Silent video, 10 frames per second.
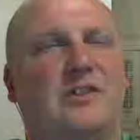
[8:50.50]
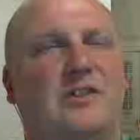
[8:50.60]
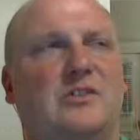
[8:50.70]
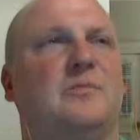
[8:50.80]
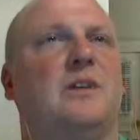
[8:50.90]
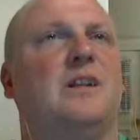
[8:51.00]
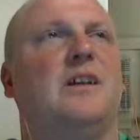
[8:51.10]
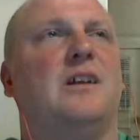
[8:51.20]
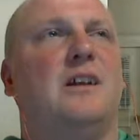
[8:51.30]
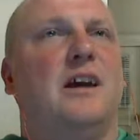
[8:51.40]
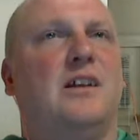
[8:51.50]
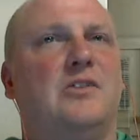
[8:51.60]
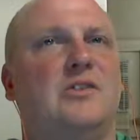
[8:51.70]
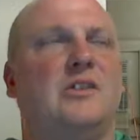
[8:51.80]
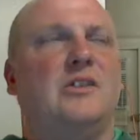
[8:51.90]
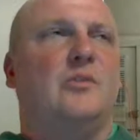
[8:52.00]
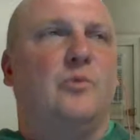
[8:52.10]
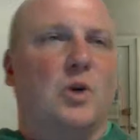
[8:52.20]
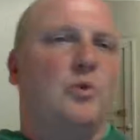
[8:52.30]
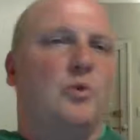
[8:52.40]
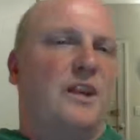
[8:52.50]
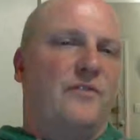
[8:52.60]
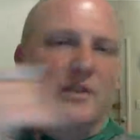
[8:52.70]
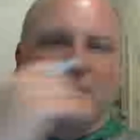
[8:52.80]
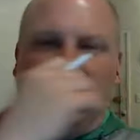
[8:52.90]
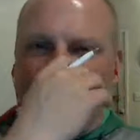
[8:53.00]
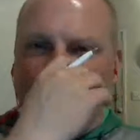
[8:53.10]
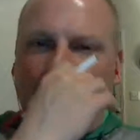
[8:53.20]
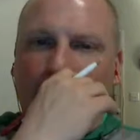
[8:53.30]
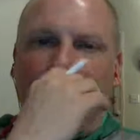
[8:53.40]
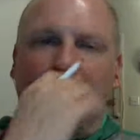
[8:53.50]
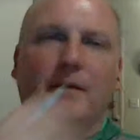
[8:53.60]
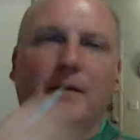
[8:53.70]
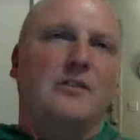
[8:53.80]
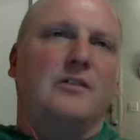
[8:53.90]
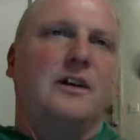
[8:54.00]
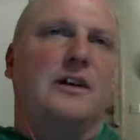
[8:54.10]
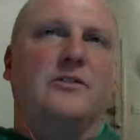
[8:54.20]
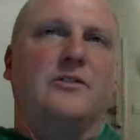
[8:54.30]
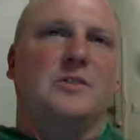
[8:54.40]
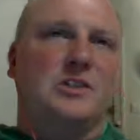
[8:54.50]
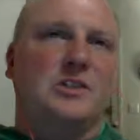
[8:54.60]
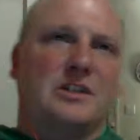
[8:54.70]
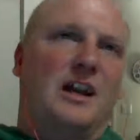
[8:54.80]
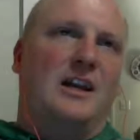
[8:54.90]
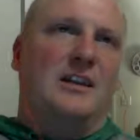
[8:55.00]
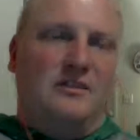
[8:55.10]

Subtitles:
But I used it when they first came out in my own classroom to just kind of